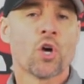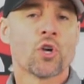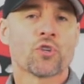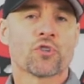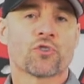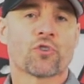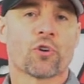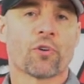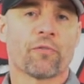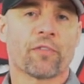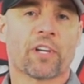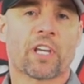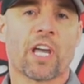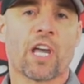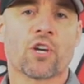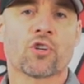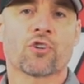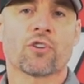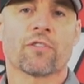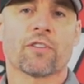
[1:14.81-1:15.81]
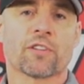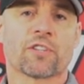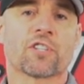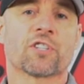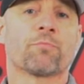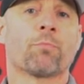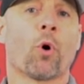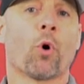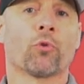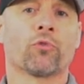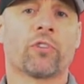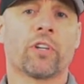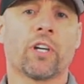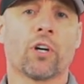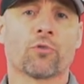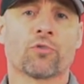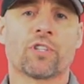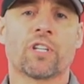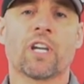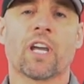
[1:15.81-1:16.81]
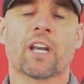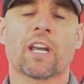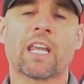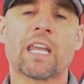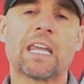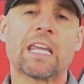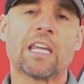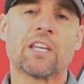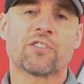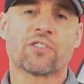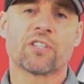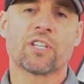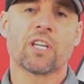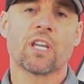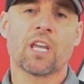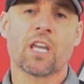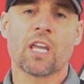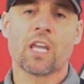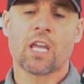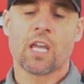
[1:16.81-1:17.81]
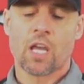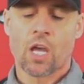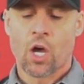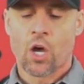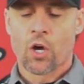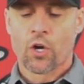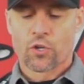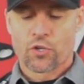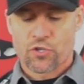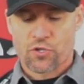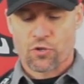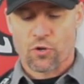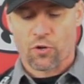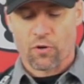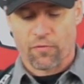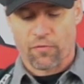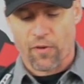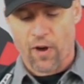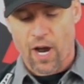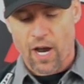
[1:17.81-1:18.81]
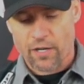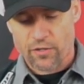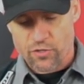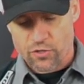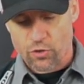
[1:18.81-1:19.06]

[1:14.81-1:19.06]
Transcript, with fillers: Certification, this is both DOT and ECE certified.